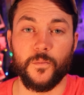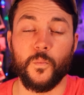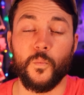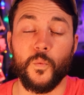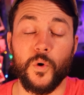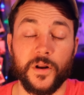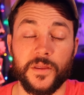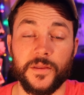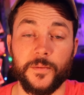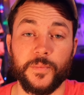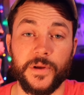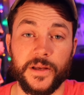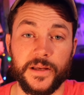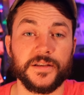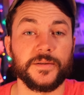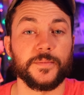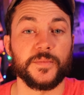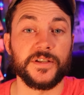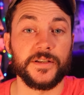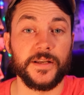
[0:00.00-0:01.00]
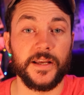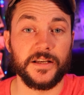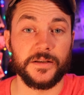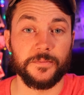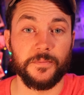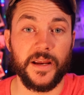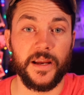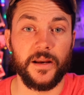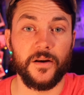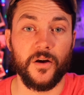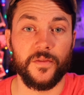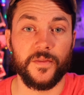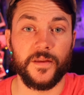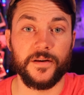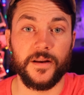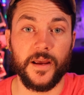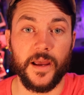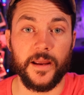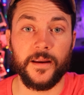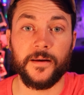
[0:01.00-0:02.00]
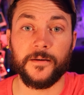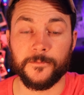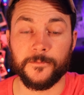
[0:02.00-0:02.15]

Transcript: One of the biggest mistakes made on the day.